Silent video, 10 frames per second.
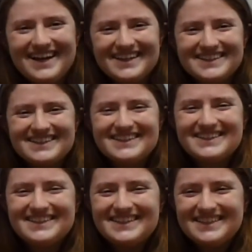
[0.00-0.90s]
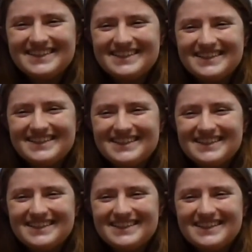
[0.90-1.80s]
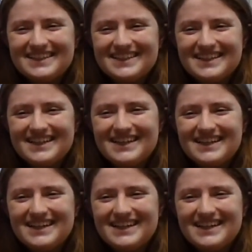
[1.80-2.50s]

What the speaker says: (no one is talking)